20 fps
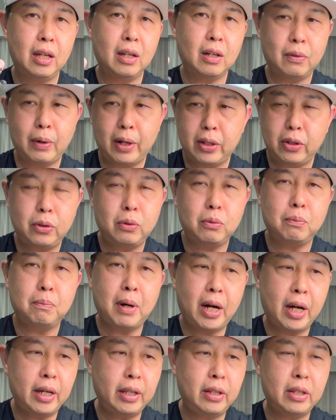whether to
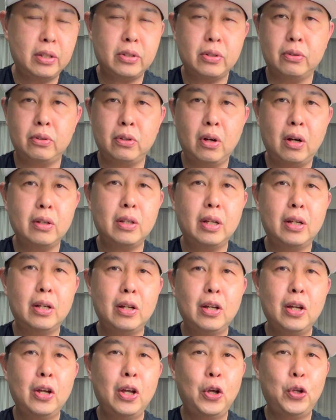buy this or not,
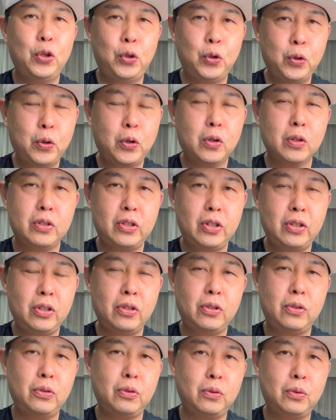do
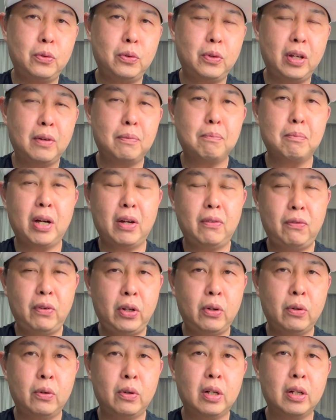consider to give my
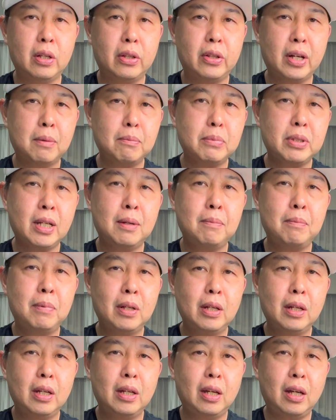video a thumbs
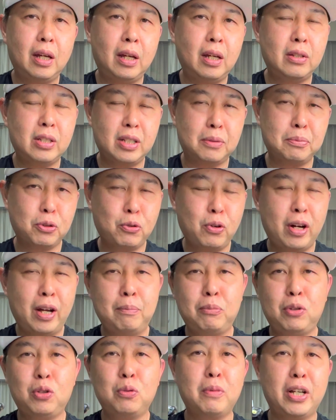up and
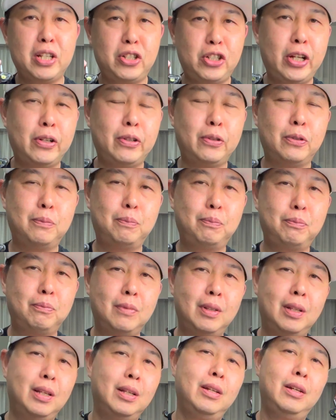subscribe to my channel.
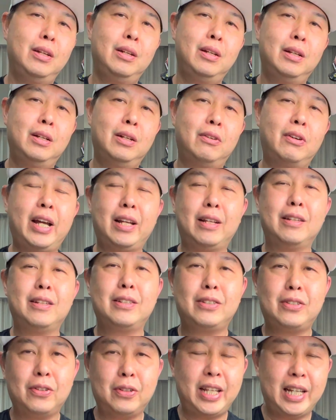Right,
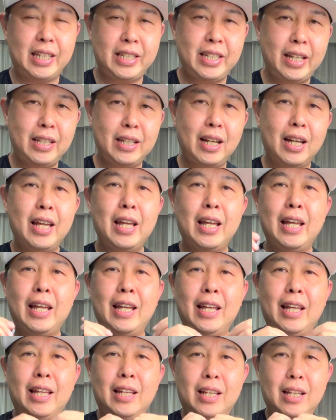so that's it.
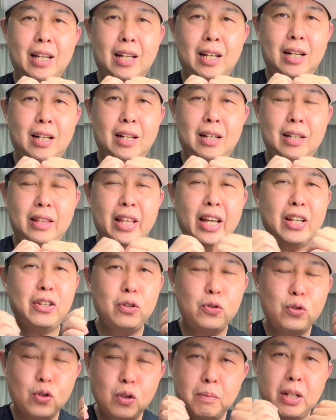Thank
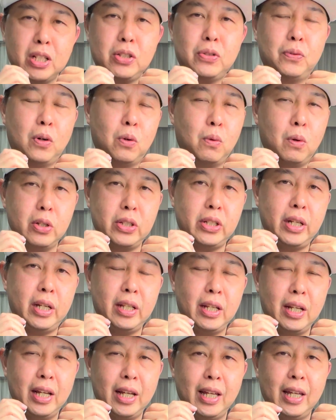you so much for
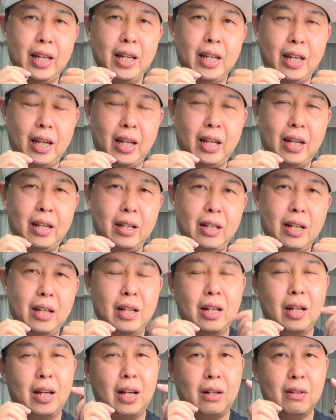watching, and
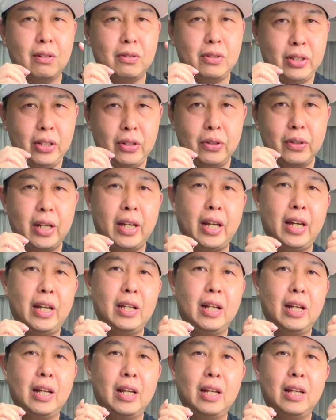I'll see you
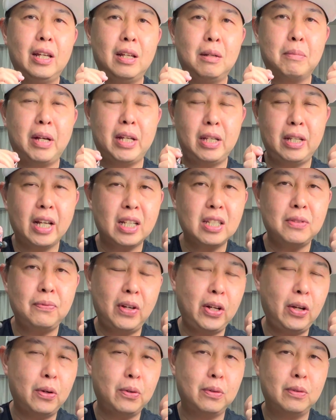again in my next
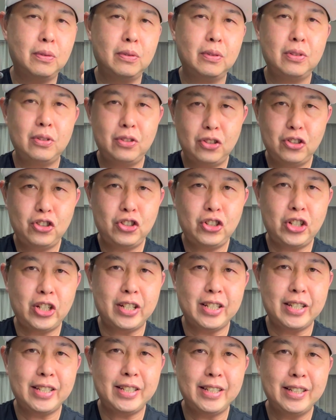video.
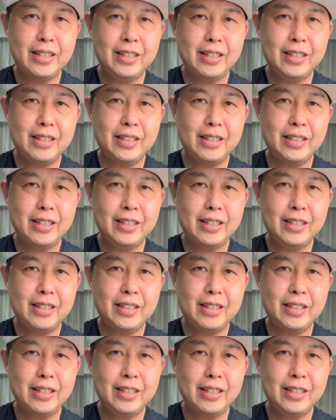Cheers.